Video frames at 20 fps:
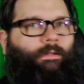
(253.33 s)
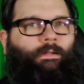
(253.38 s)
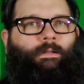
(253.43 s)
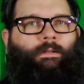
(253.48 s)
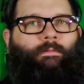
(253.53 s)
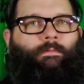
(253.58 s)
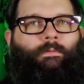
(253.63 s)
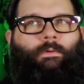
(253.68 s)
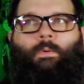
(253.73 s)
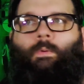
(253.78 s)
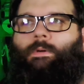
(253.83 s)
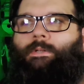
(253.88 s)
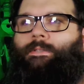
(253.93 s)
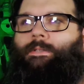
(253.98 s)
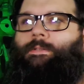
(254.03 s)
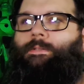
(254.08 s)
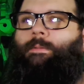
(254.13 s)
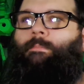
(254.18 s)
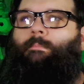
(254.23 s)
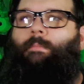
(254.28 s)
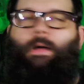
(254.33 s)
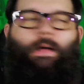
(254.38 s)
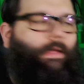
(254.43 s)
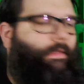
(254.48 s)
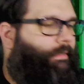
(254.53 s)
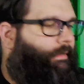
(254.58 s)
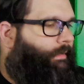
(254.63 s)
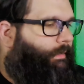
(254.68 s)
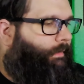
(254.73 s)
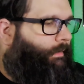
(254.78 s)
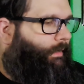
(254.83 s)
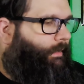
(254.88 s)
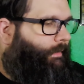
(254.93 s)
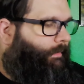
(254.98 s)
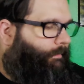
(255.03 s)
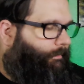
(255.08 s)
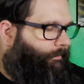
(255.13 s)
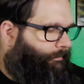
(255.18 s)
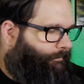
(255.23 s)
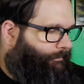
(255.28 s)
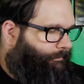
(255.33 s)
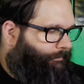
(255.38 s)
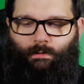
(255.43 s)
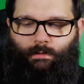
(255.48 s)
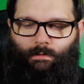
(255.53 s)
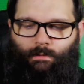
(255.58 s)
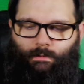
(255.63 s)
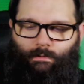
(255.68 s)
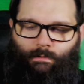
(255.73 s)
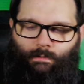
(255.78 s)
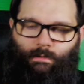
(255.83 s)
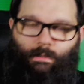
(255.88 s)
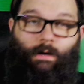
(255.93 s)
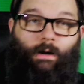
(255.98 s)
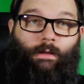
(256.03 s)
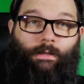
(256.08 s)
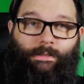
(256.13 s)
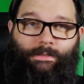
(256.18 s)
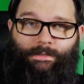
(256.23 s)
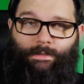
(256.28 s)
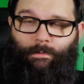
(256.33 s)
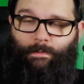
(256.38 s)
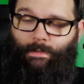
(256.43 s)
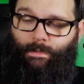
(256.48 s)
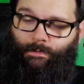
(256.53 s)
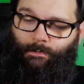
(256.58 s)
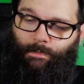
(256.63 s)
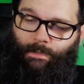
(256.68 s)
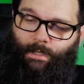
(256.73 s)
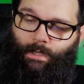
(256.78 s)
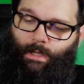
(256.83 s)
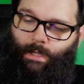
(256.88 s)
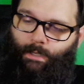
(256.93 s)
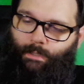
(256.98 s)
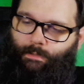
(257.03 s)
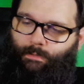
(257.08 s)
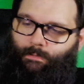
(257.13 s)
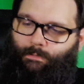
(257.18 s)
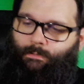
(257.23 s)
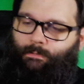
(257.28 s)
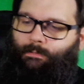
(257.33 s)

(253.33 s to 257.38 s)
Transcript: Of course, there's a moth in here now. All right, let's see what else we got.